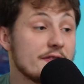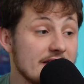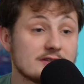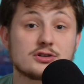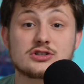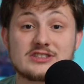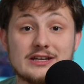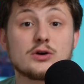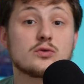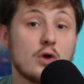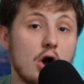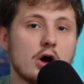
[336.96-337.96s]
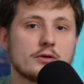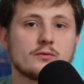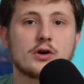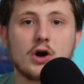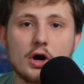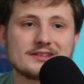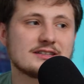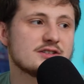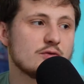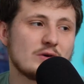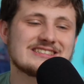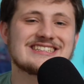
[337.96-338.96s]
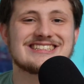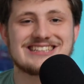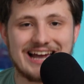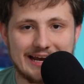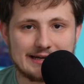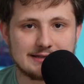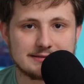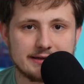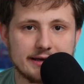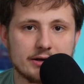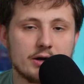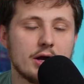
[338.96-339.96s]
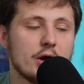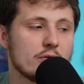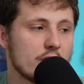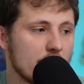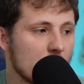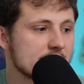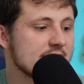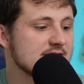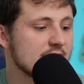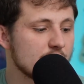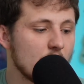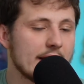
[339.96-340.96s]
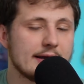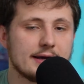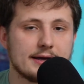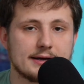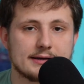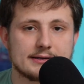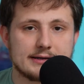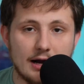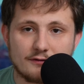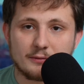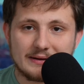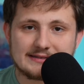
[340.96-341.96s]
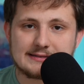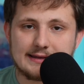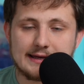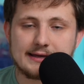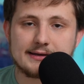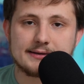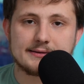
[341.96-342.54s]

things are still wrong, regardless of what societies think, regardless of what governments think.